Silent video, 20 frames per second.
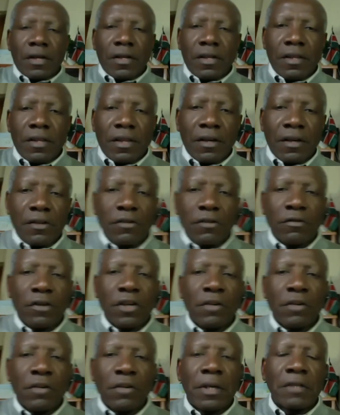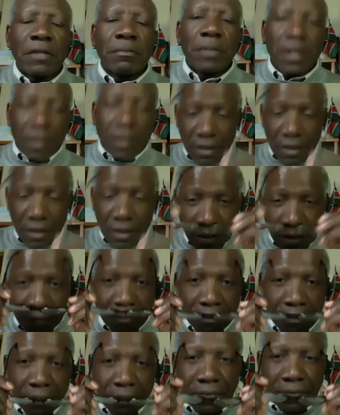Thank you very much,
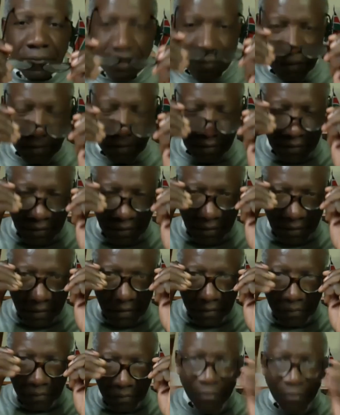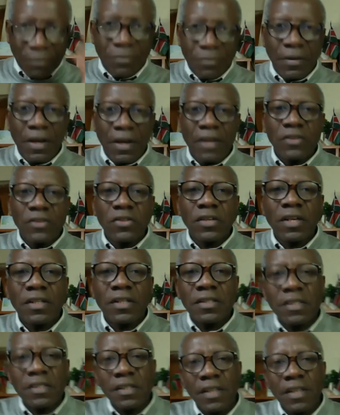Betty. As you
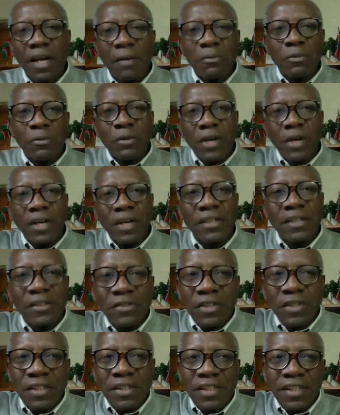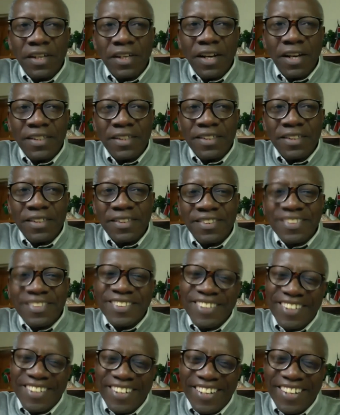can see, I'm wearing reading glasses.
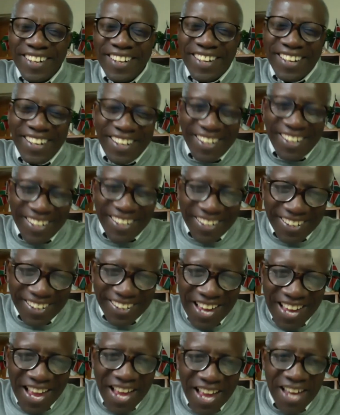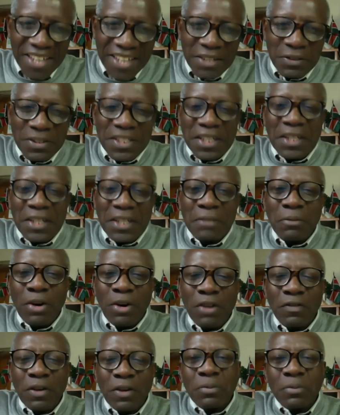She's taking
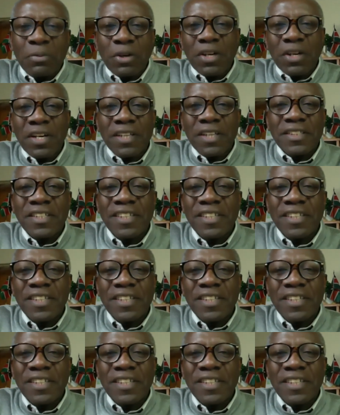more of our products.